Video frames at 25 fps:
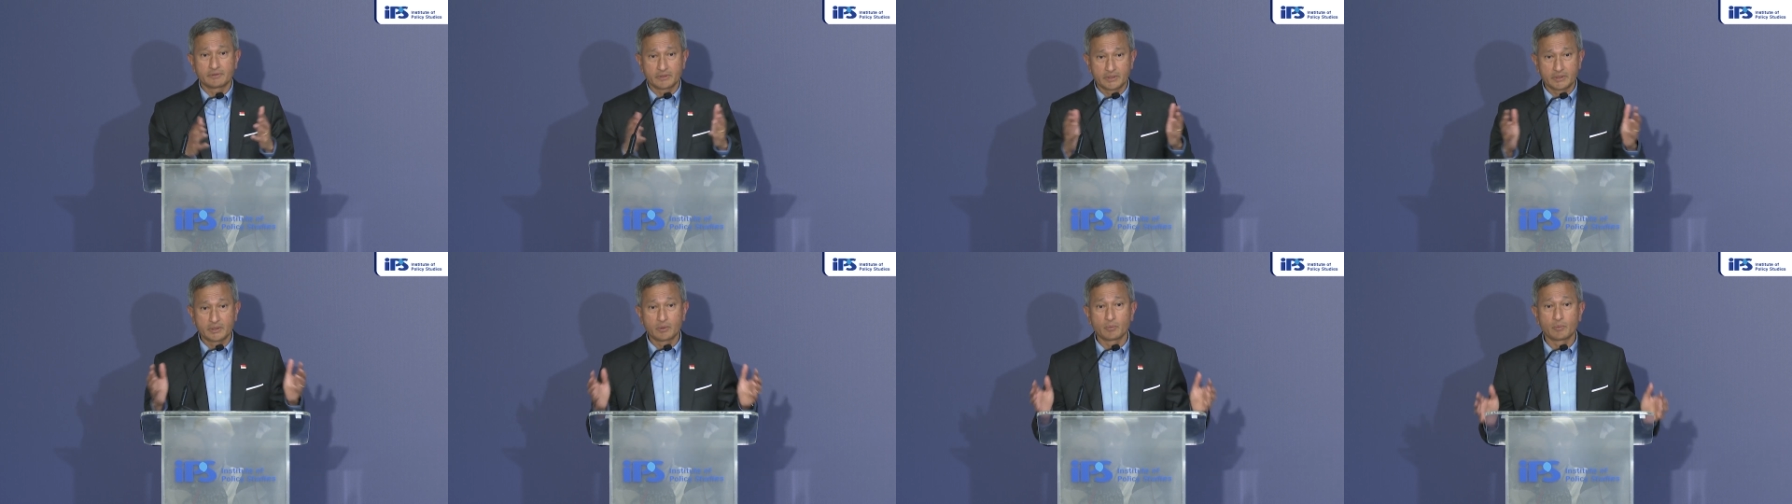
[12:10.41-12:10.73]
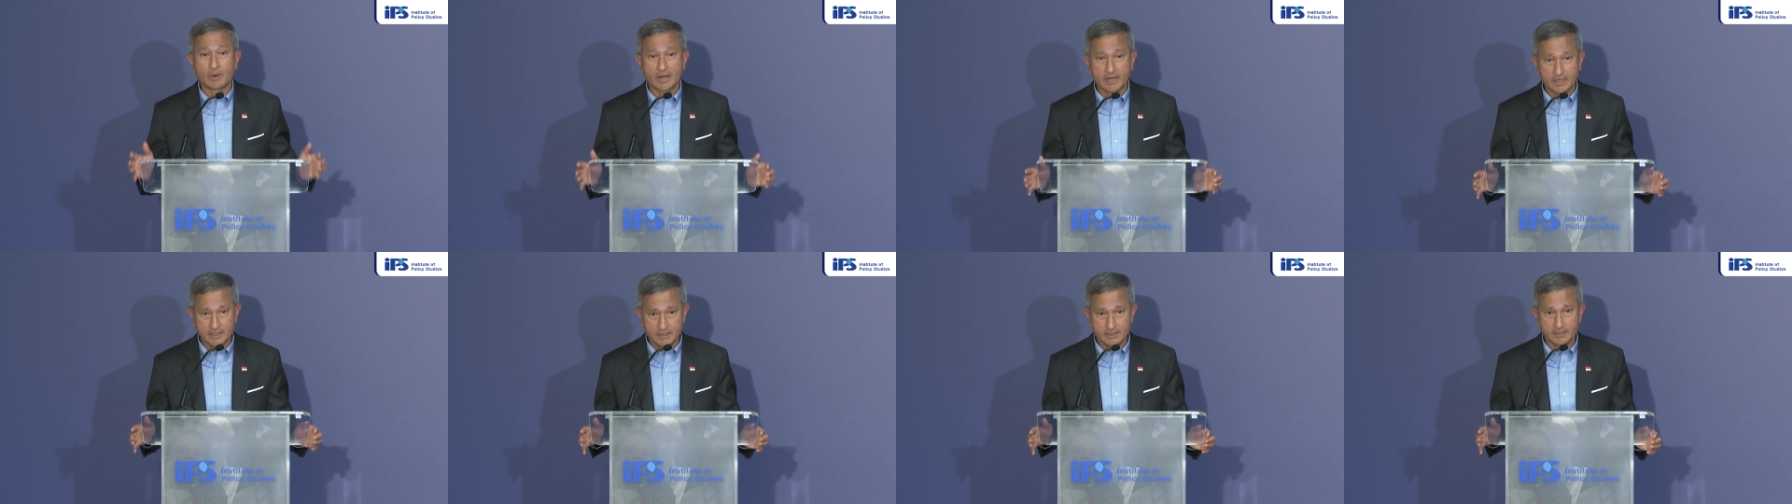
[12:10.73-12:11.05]
for the
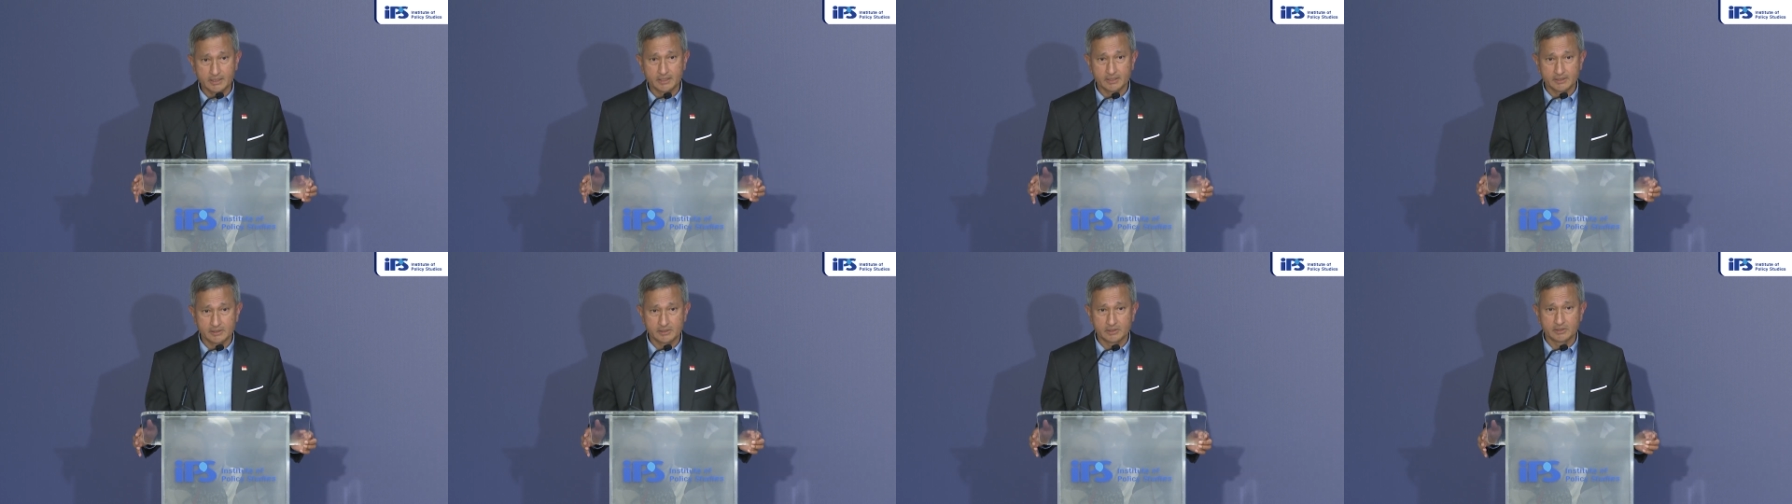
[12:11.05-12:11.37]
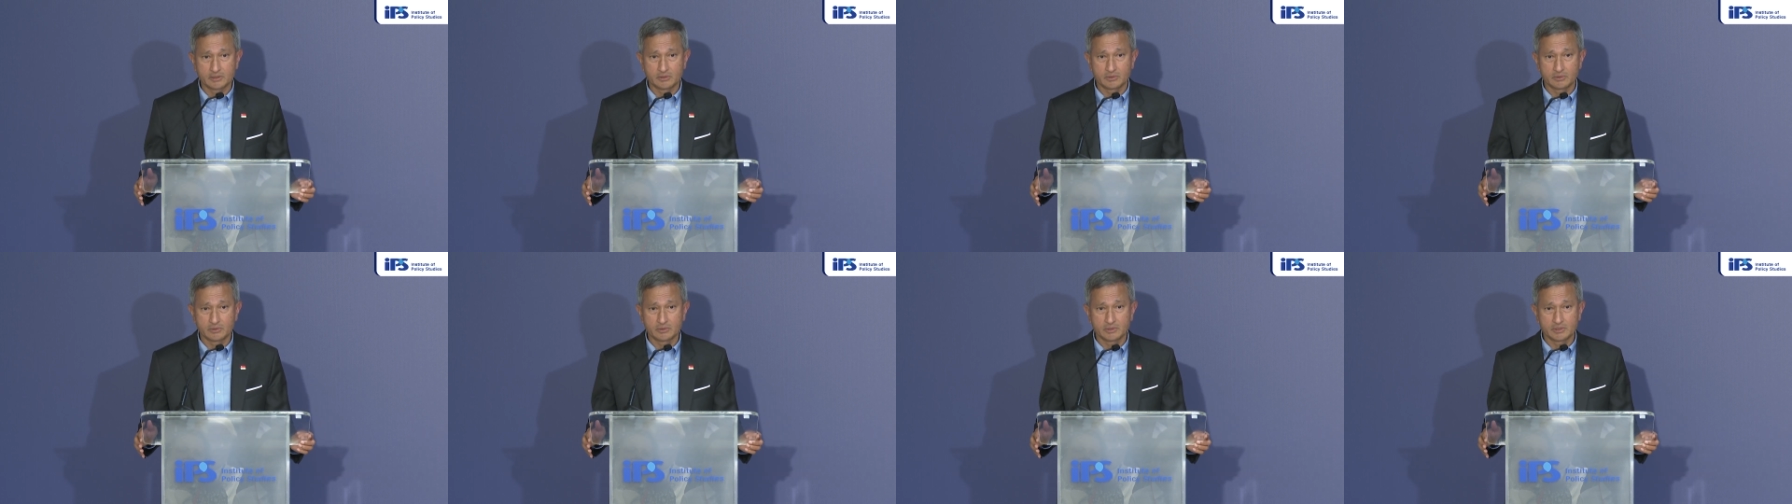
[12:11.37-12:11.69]
wider
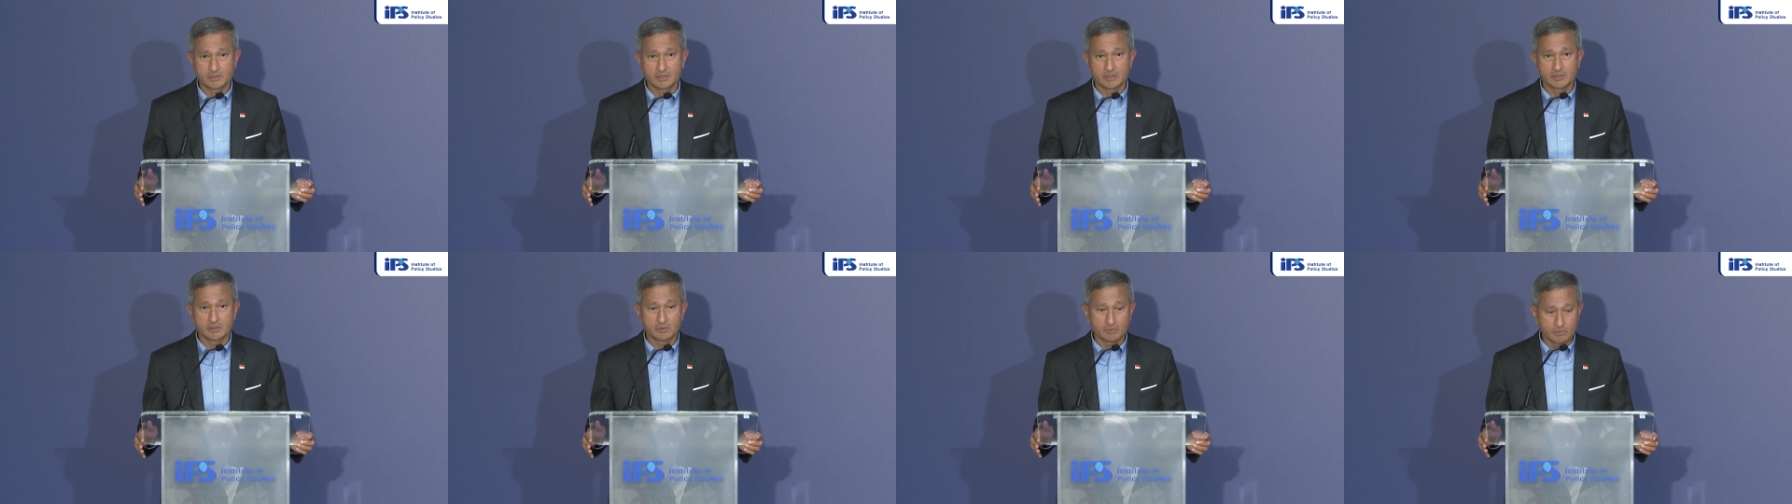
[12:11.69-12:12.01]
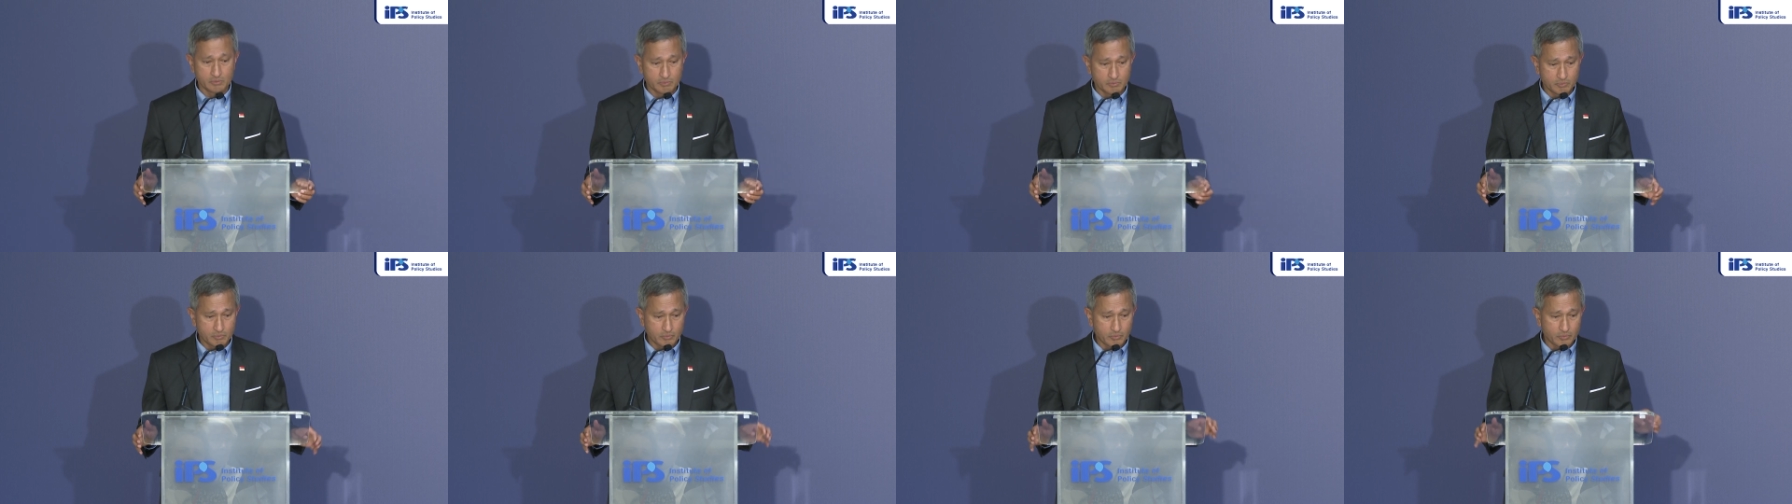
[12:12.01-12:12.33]
constituency
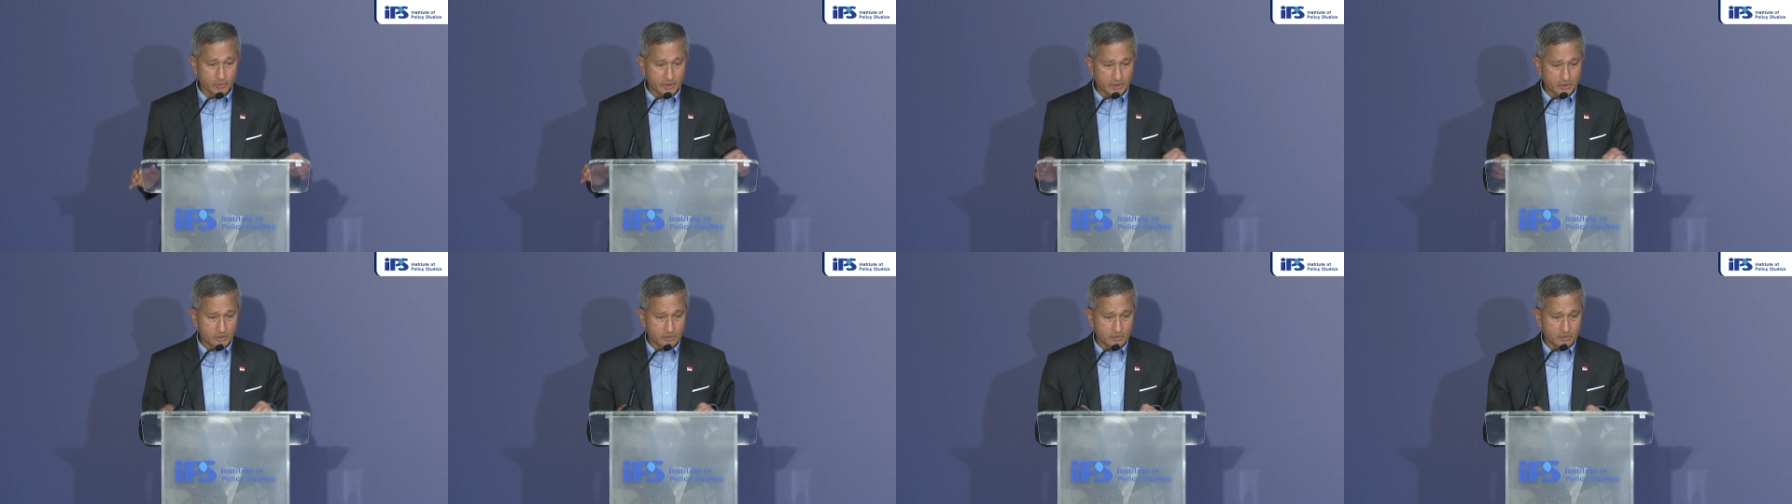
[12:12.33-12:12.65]
whom we